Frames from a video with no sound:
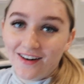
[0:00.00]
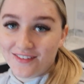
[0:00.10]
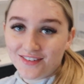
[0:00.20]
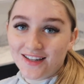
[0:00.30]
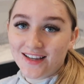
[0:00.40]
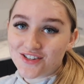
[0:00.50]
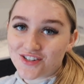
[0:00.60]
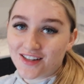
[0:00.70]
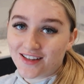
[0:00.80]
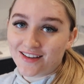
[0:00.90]
i've
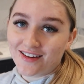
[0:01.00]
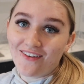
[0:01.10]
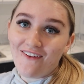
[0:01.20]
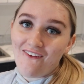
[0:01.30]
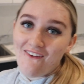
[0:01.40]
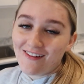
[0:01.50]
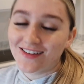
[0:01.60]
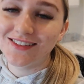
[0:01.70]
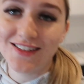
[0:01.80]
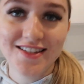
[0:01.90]
literally oh,
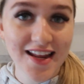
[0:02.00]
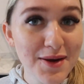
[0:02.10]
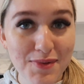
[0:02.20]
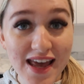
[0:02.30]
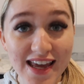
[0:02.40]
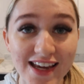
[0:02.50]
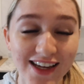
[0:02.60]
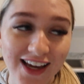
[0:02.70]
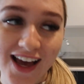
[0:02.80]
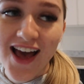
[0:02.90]
sneak peek.